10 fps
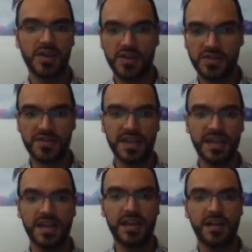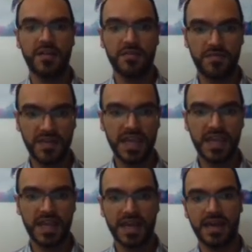So say
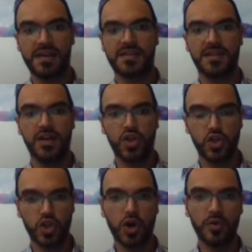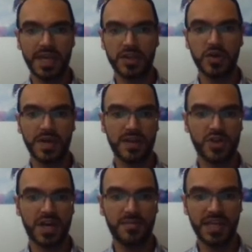V has no yellow
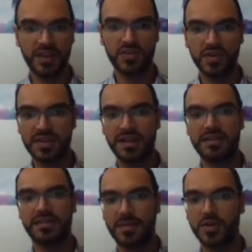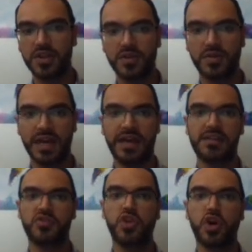edge coming into it and W
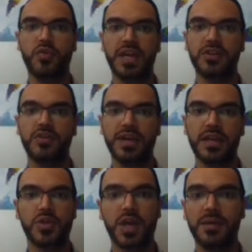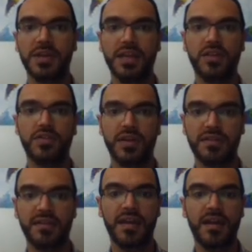has no yellow edge coming into
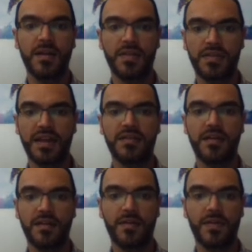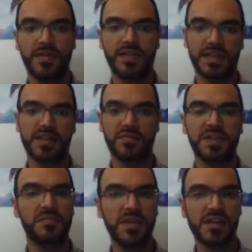it, then that is what
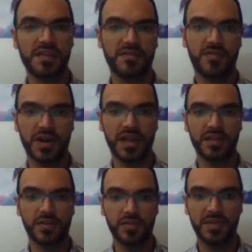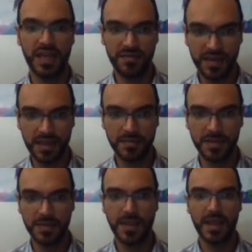it means for a color to be
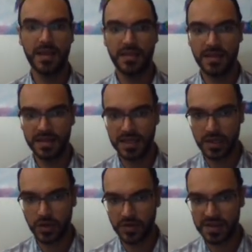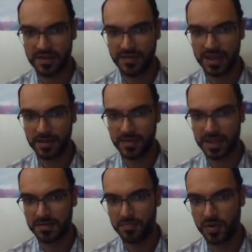available then yellow is available
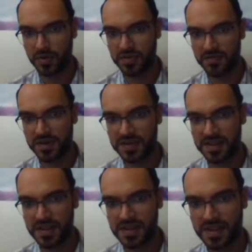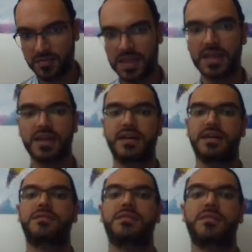at both vertices and we can
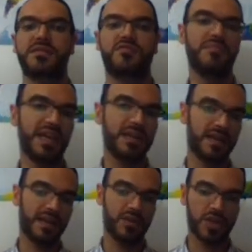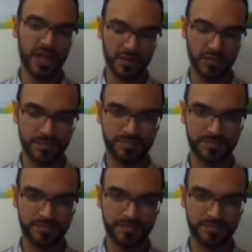color this remaining edge yellow.